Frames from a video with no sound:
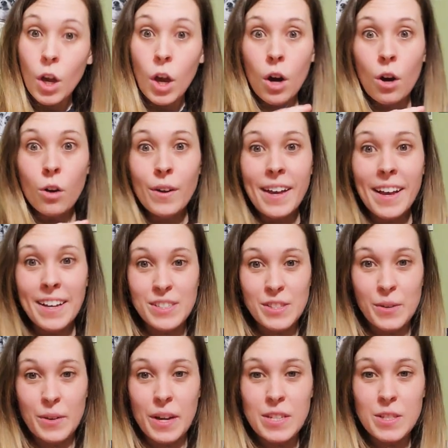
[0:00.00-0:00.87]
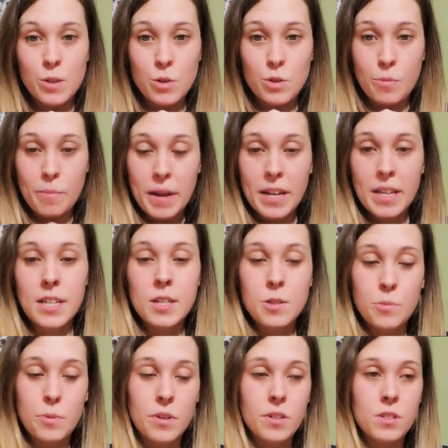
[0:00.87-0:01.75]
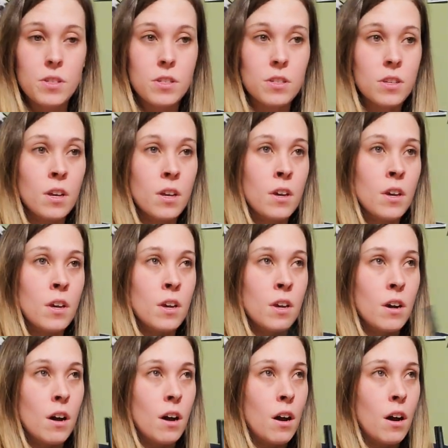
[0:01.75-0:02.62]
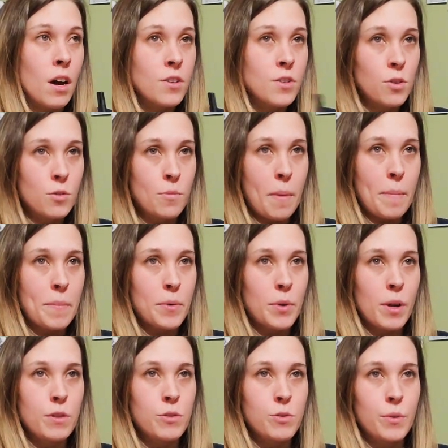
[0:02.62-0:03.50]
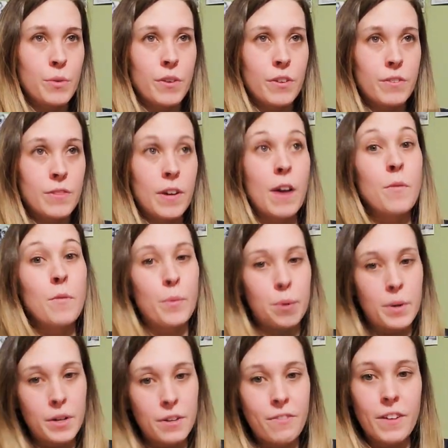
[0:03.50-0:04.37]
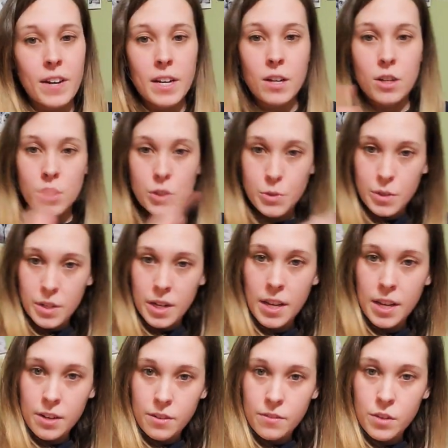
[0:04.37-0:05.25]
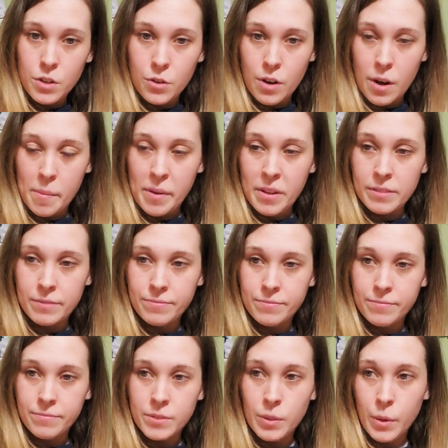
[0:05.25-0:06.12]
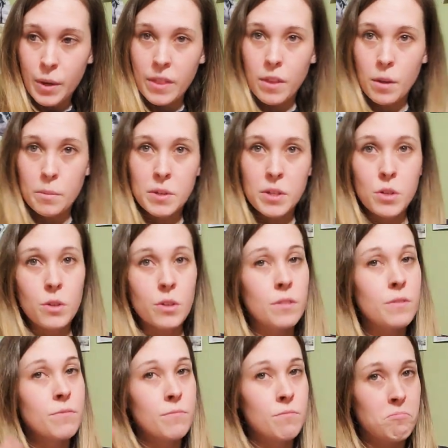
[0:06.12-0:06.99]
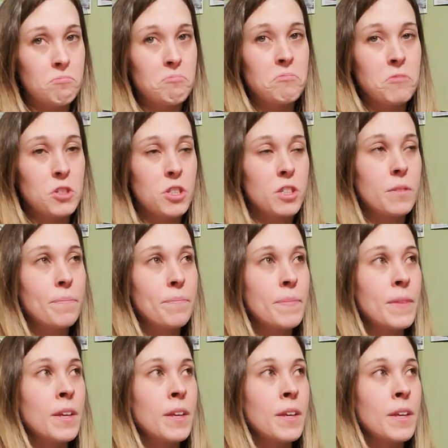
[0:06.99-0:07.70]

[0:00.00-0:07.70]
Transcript: Oh yes. Okay. So traumatic experiences. I don't remember what I was doing with 5, but we're gonna find out because we're gonna interview grandma. Okay, that'll be good. Good deal.